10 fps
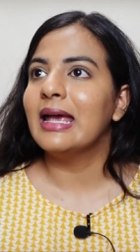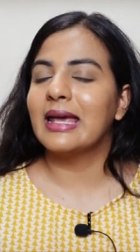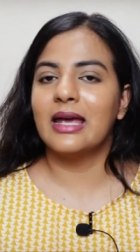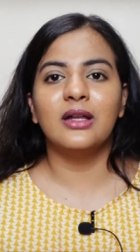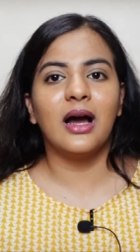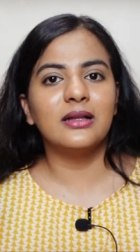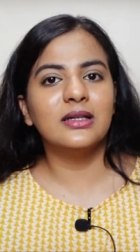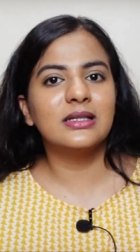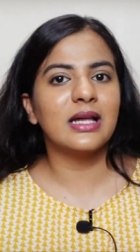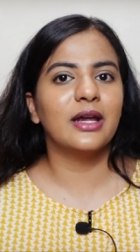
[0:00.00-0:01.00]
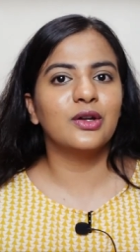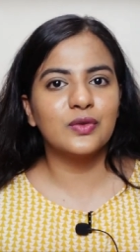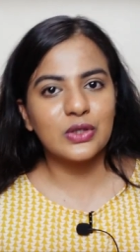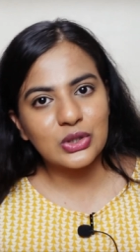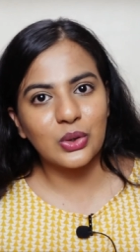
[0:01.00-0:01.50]
get the other side
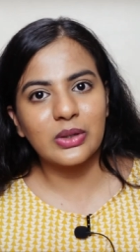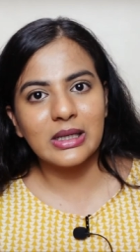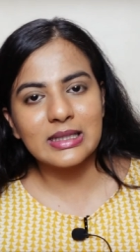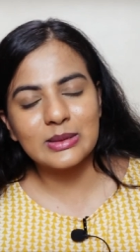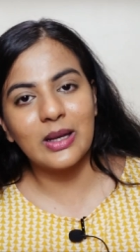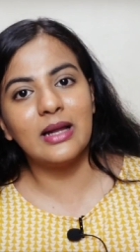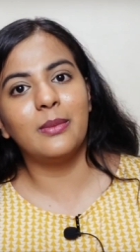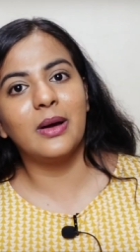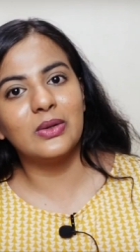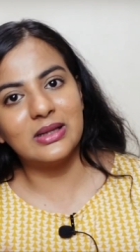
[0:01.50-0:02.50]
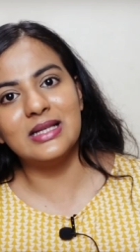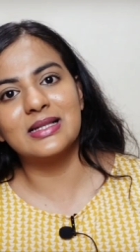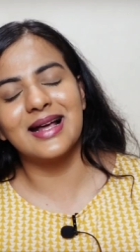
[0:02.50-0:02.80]
of the story as well about these